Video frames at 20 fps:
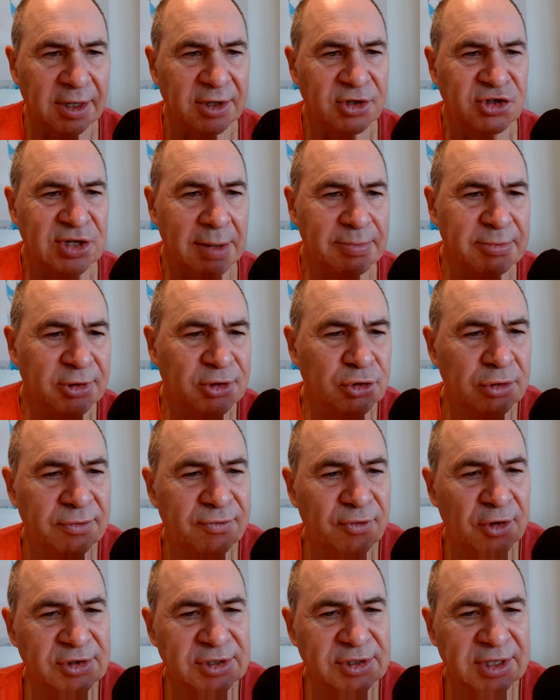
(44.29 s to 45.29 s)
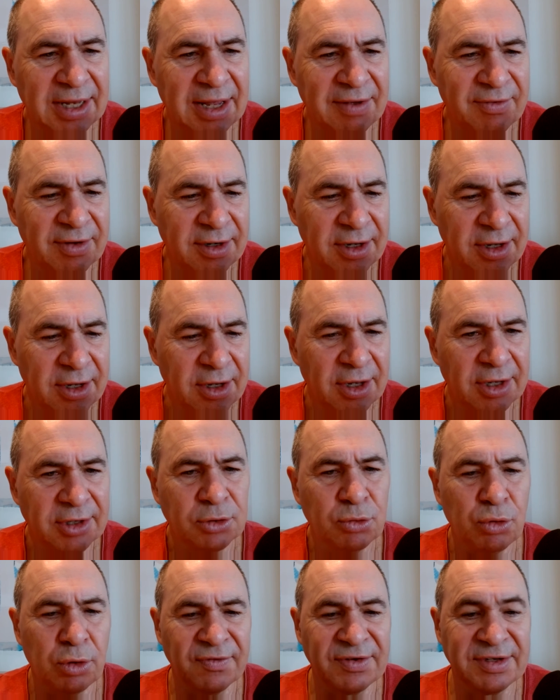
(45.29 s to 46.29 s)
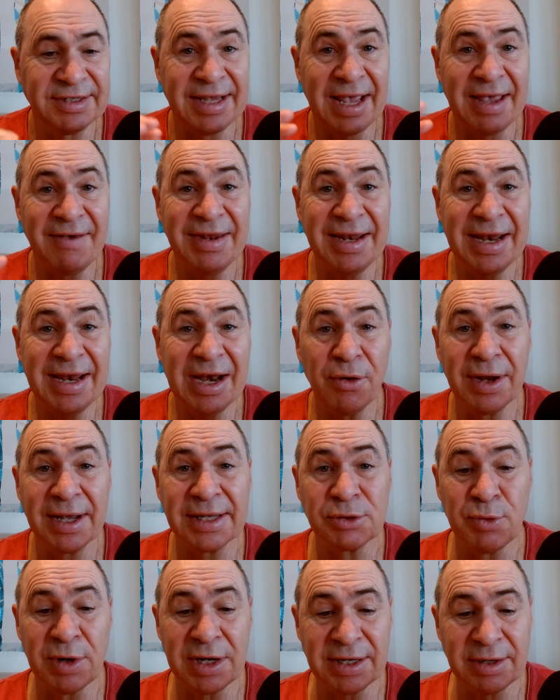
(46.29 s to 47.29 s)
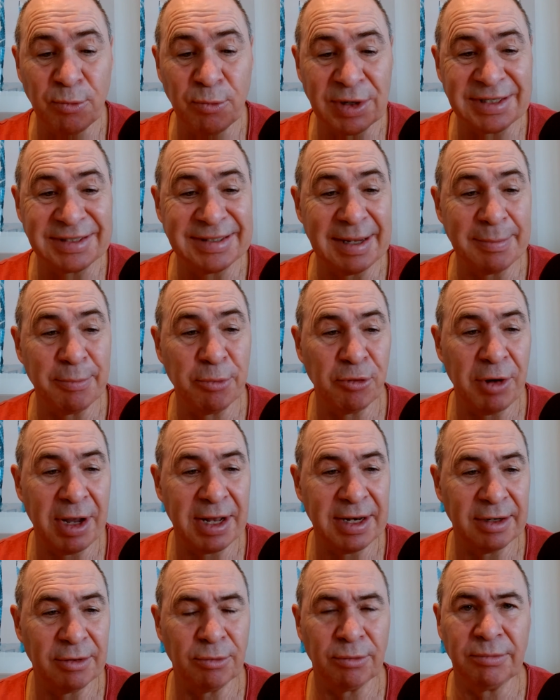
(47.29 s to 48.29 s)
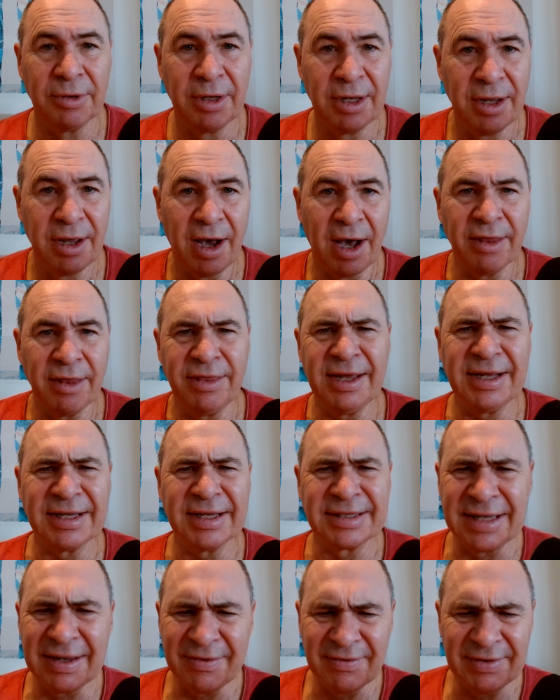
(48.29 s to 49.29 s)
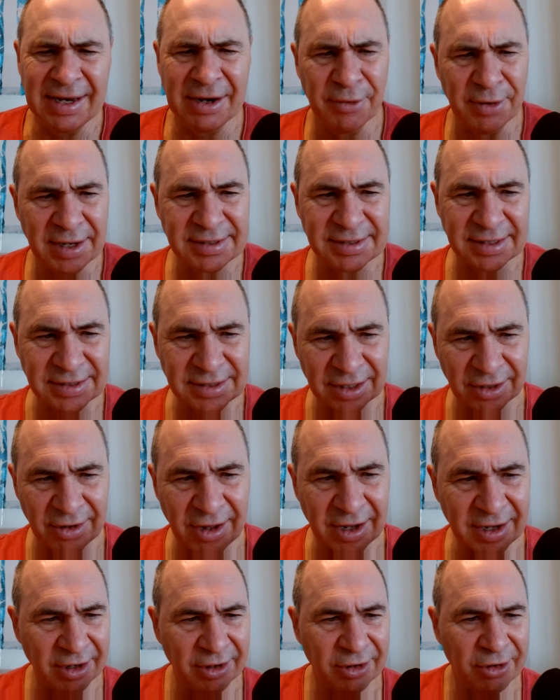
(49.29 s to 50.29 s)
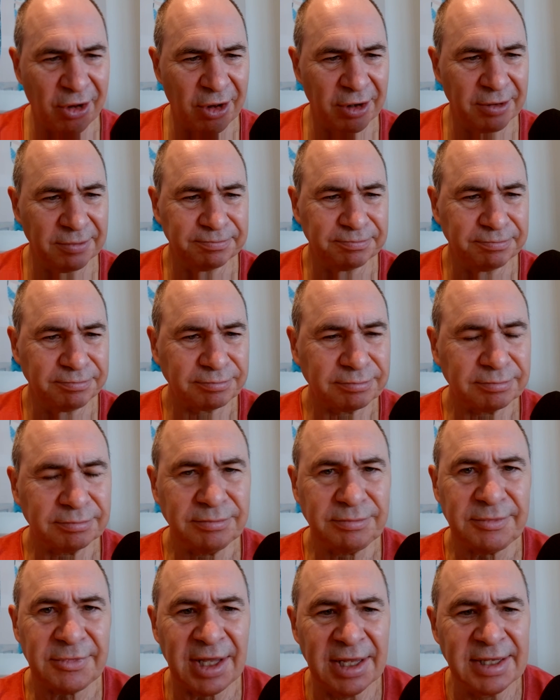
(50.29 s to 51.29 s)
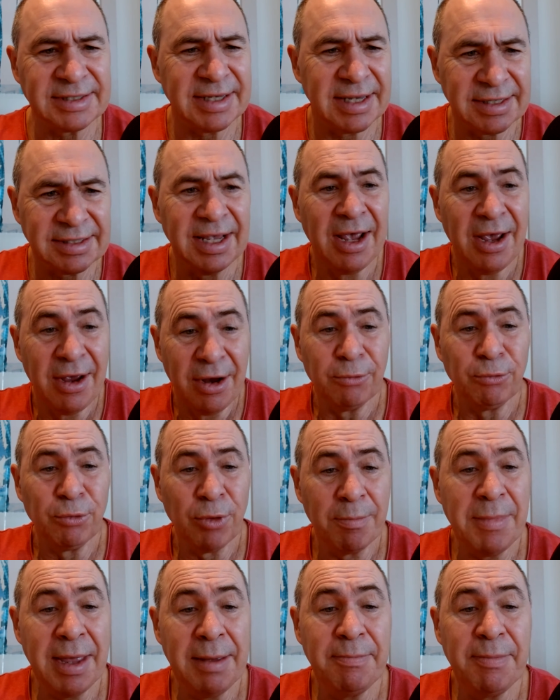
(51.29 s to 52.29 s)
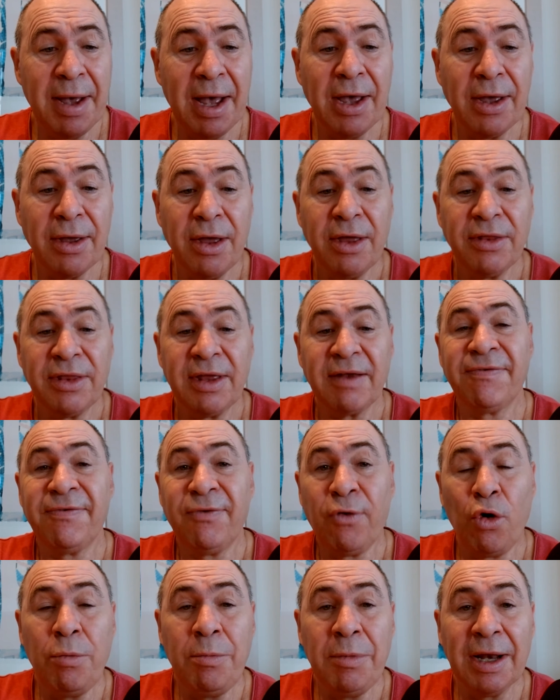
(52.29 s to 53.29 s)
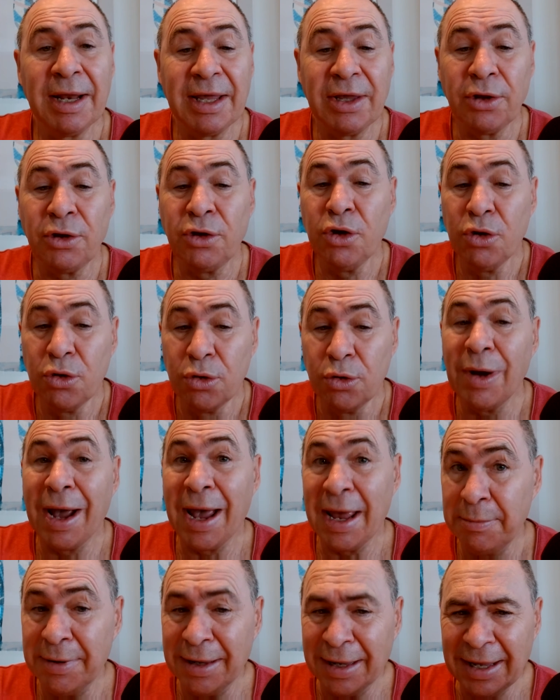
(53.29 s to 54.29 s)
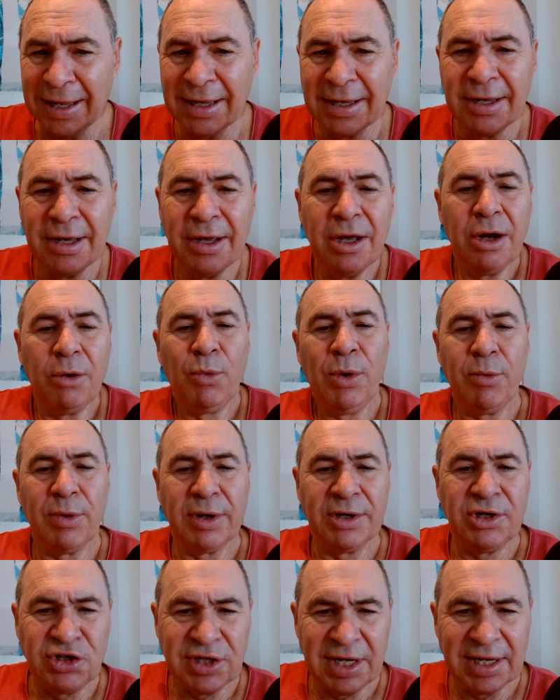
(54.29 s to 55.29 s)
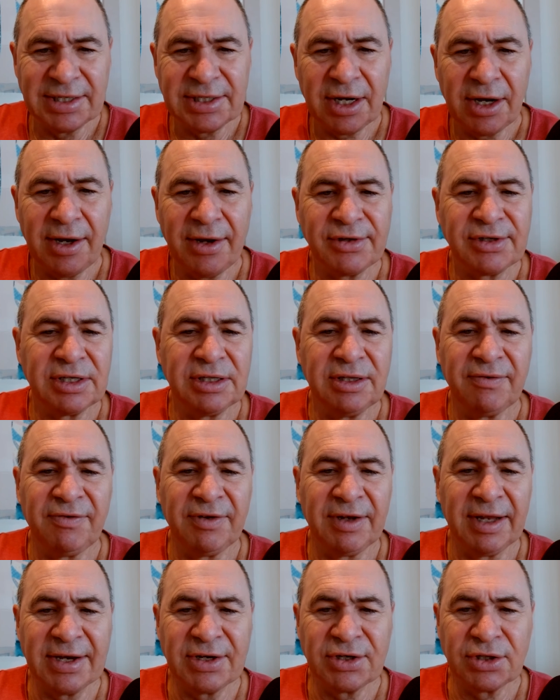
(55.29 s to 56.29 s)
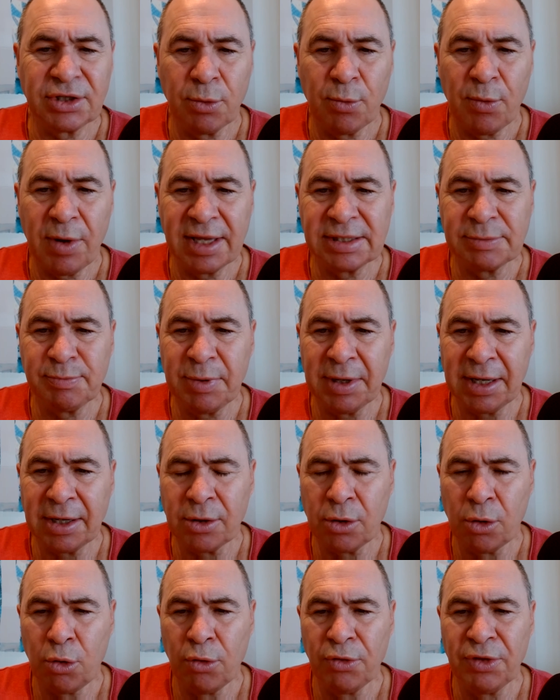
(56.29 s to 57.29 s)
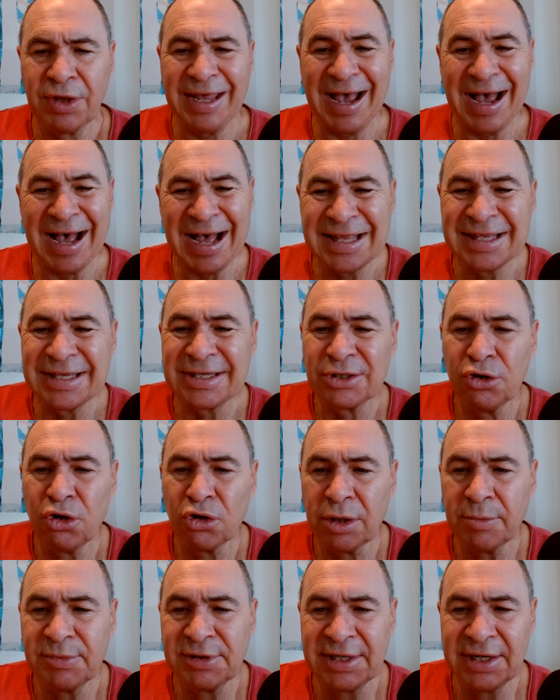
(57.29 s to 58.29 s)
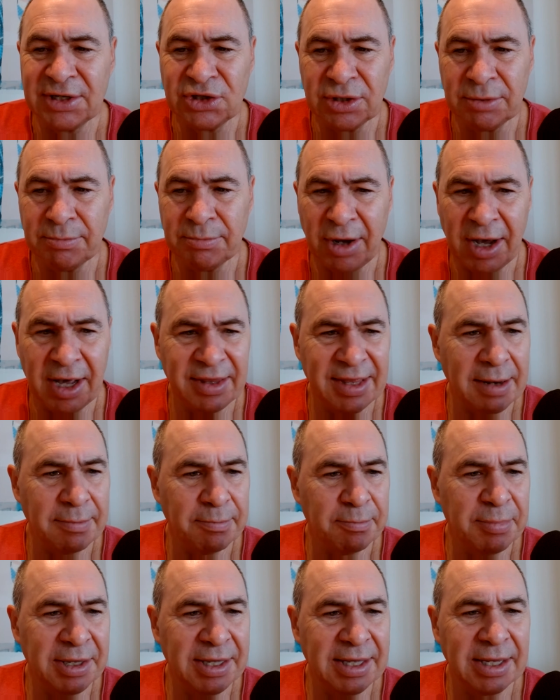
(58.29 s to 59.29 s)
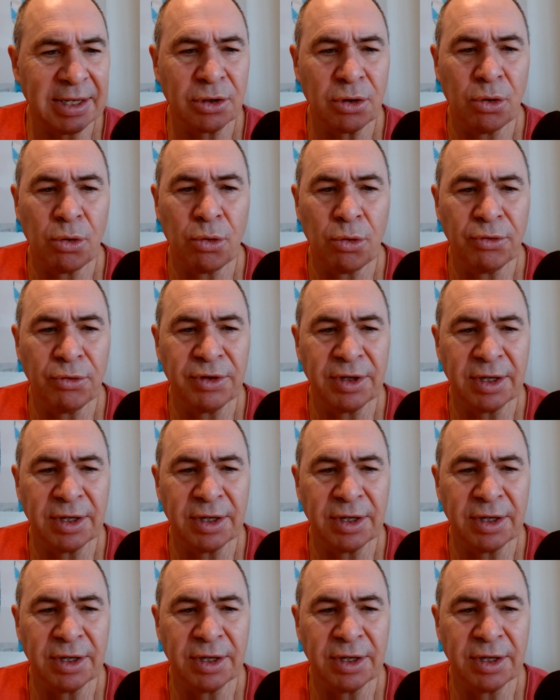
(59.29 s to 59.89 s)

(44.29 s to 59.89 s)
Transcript: chapter 2, verse 11 and 12, seven areas where we're separated. I think it's seven areas. It's like a lot. It says, remember that formerly you and me, we were Gentiles in the flesh, the ones being called the uncircumcision by that being called